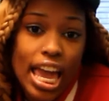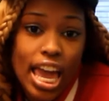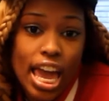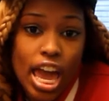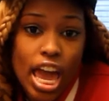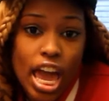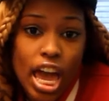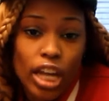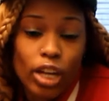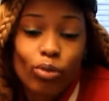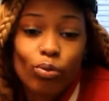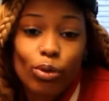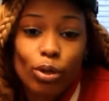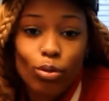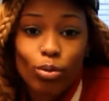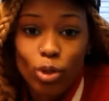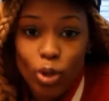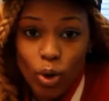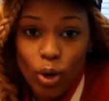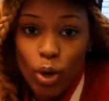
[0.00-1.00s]
and
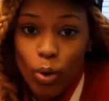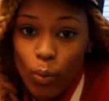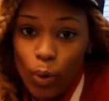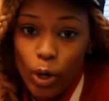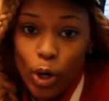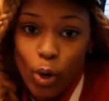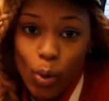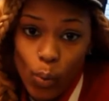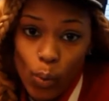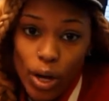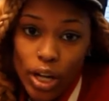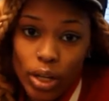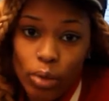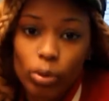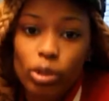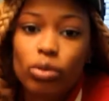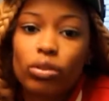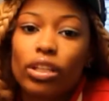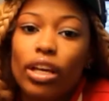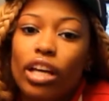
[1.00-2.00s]
Real Talk 101,
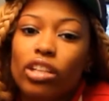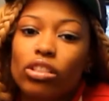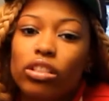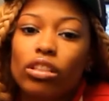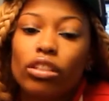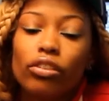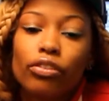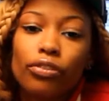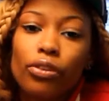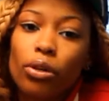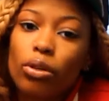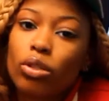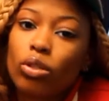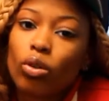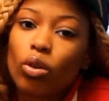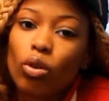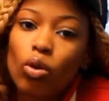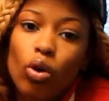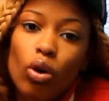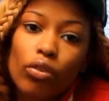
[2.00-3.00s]
which is actually the first
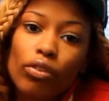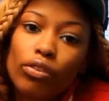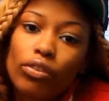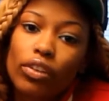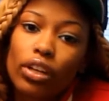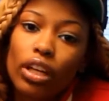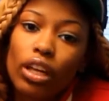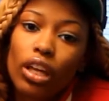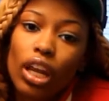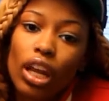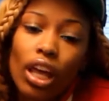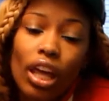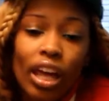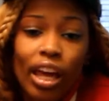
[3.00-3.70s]
song off of it.